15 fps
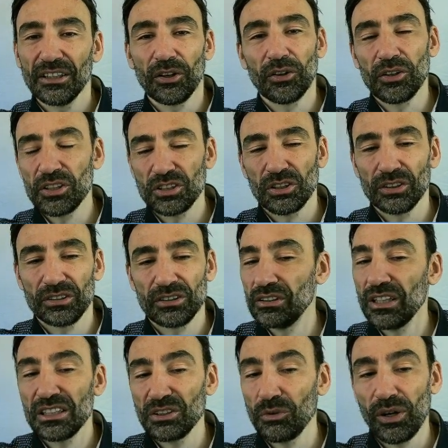or
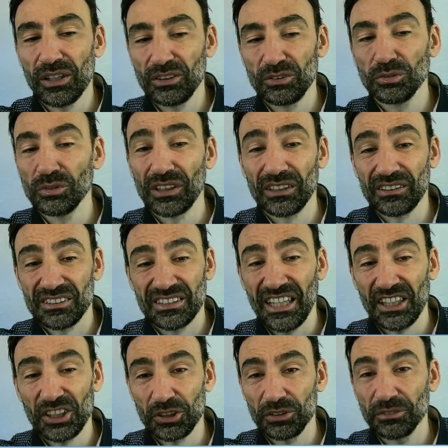doesn't want to do the
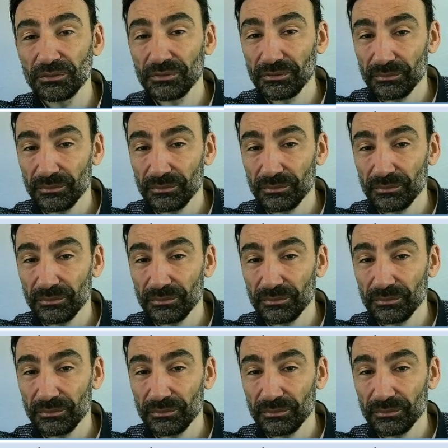transaction,